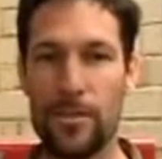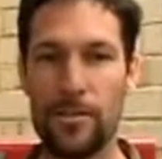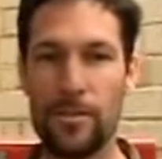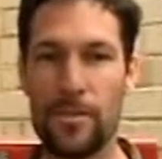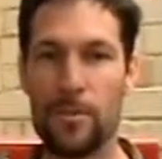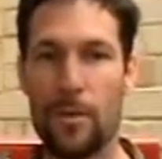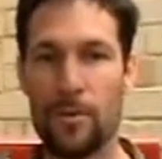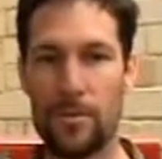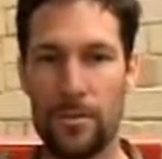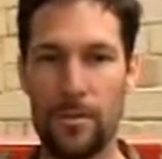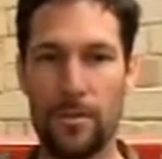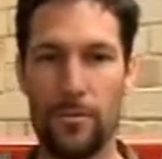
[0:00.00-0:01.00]
engine
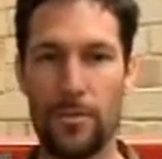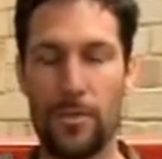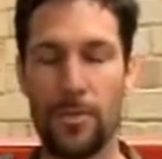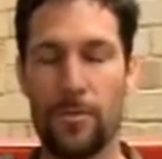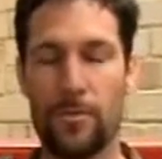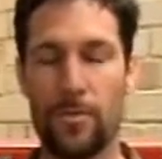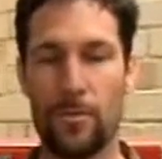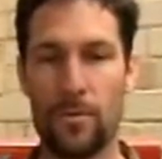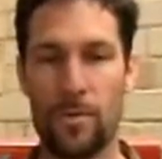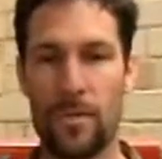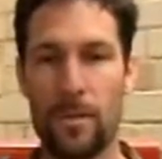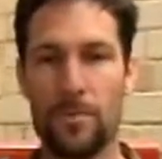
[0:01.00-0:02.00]
response, reduced fuel
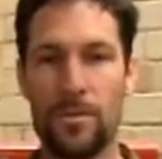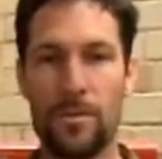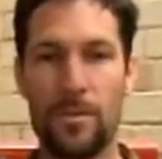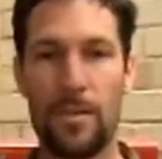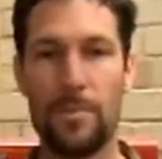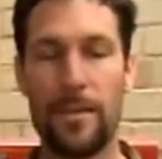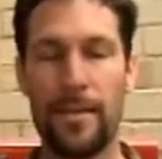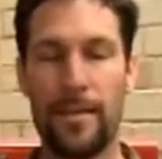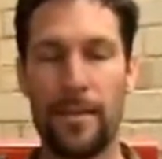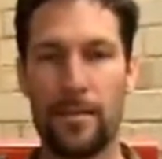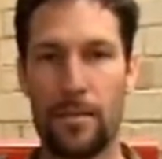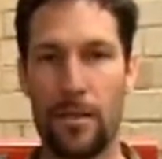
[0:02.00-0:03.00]
consumption,
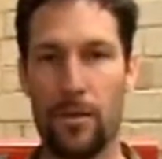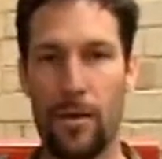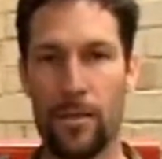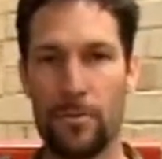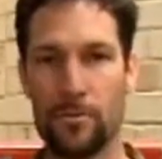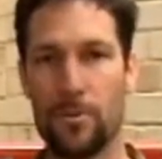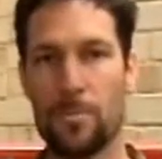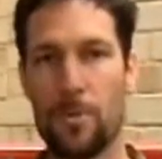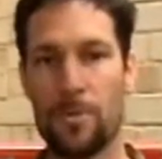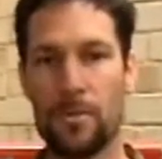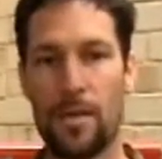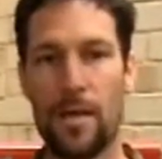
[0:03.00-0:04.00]
immediate acceleration
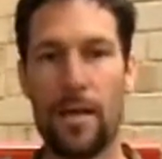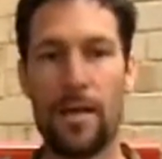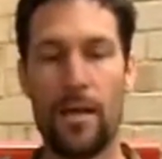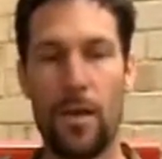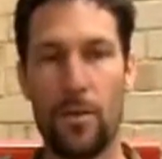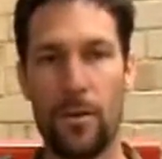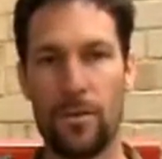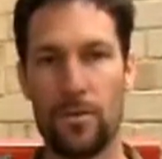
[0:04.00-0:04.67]
response, and lower